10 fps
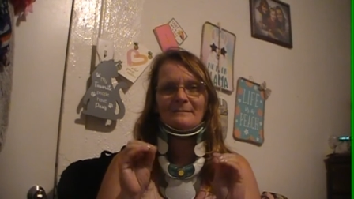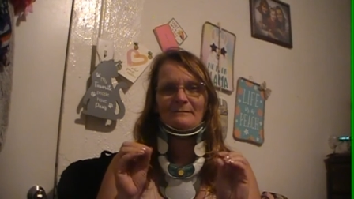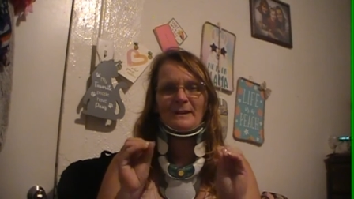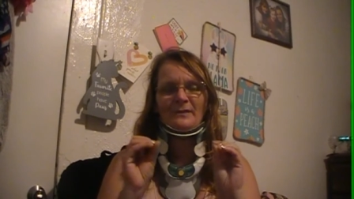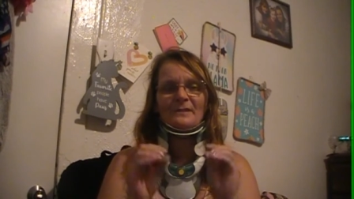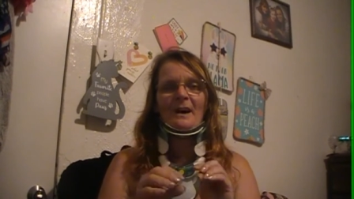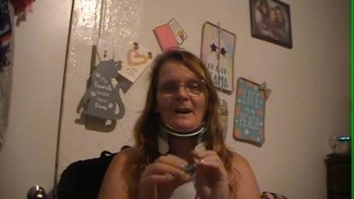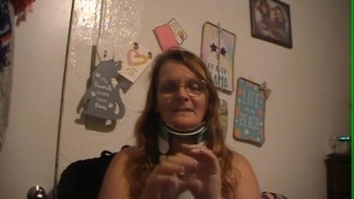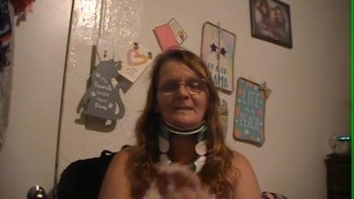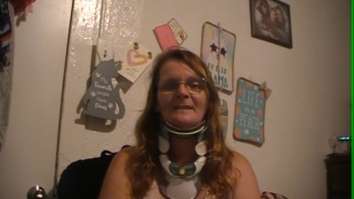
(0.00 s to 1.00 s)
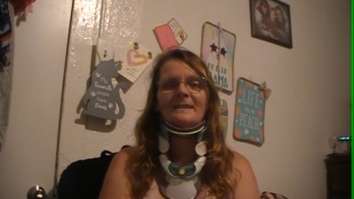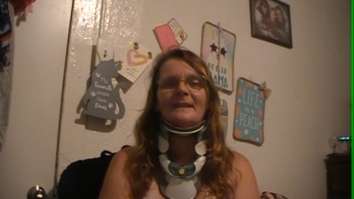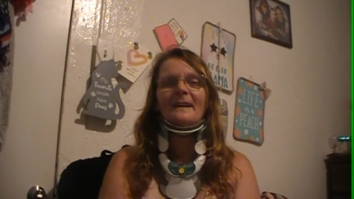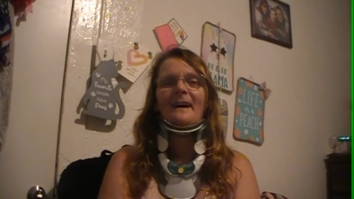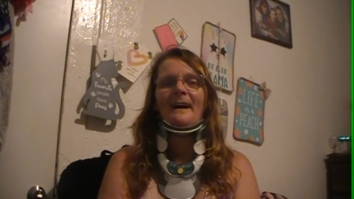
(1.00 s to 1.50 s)

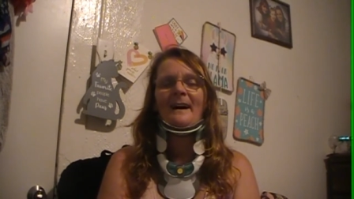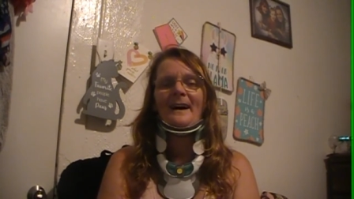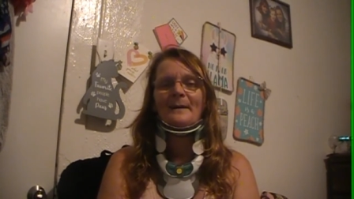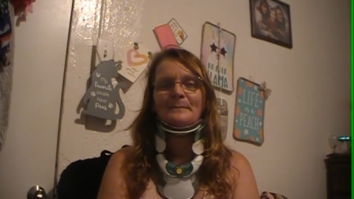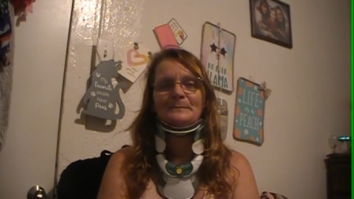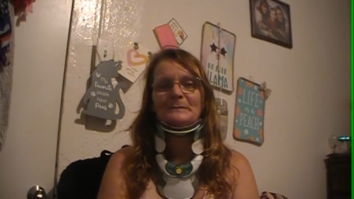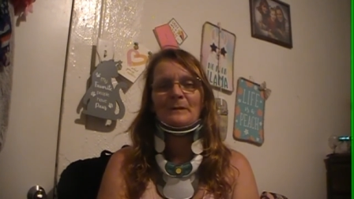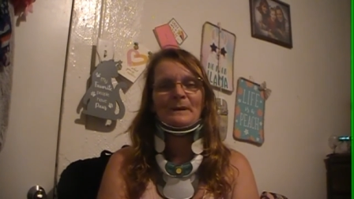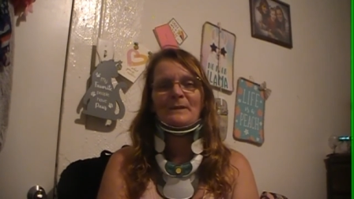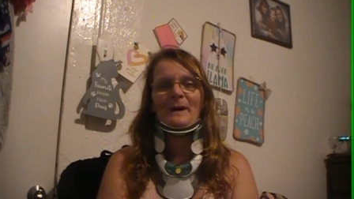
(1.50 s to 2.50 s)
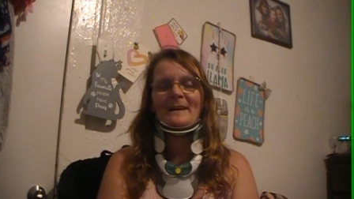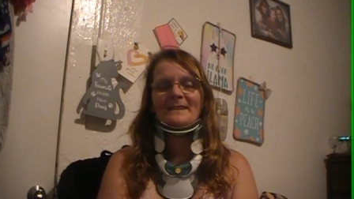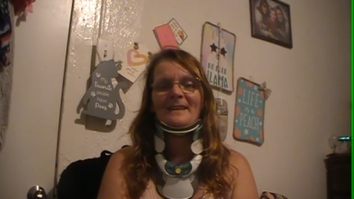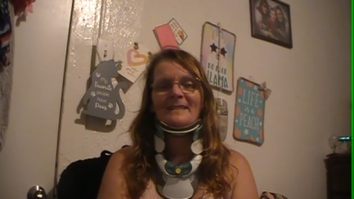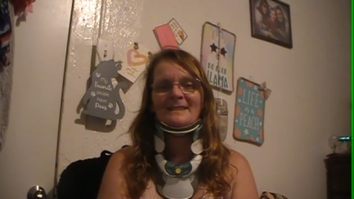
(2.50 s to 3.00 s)
regret
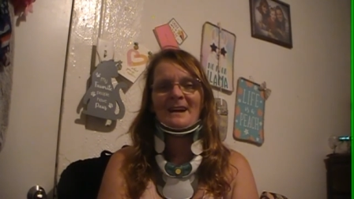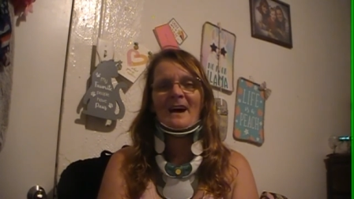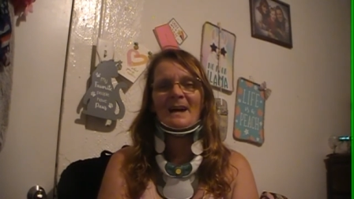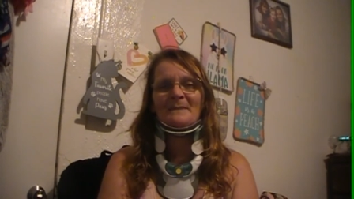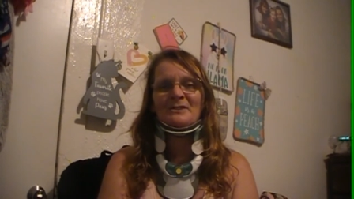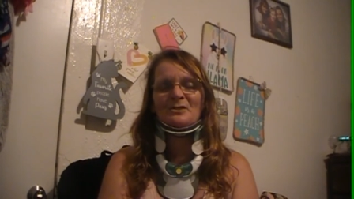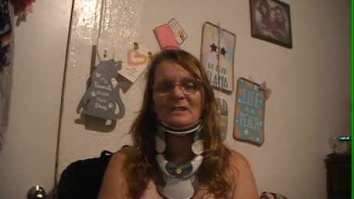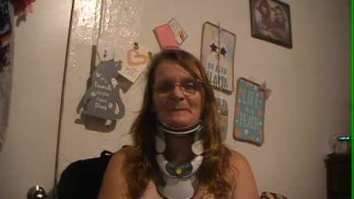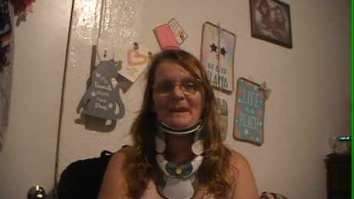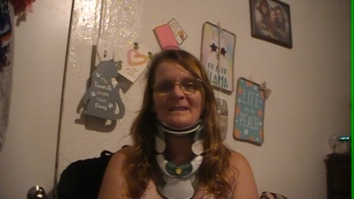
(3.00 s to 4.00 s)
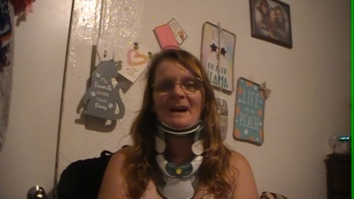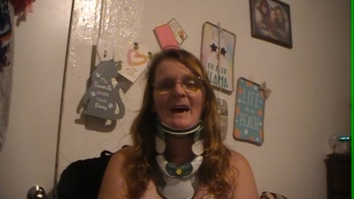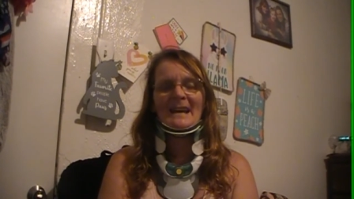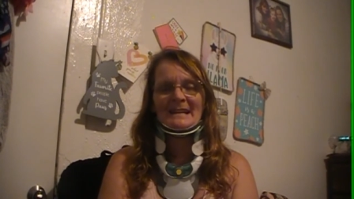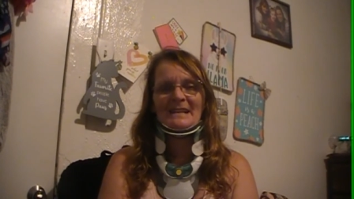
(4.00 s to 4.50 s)
the time that you spend
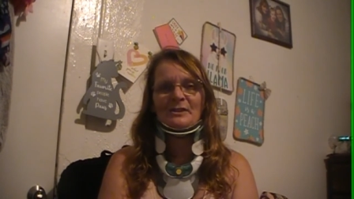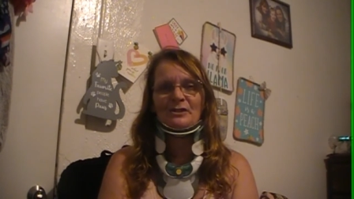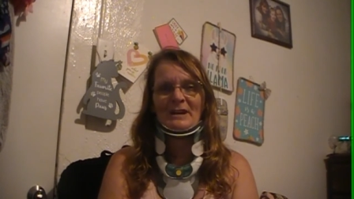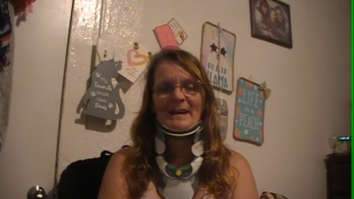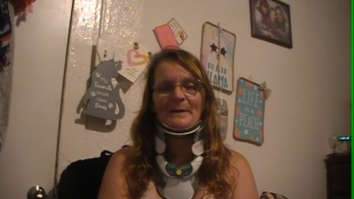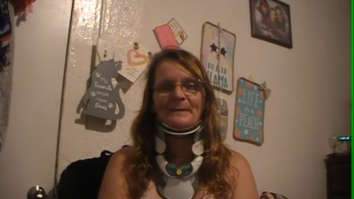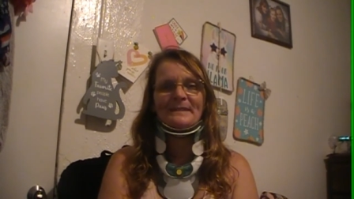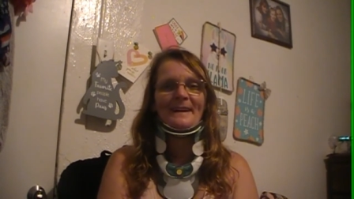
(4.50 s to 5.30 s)
at either channel.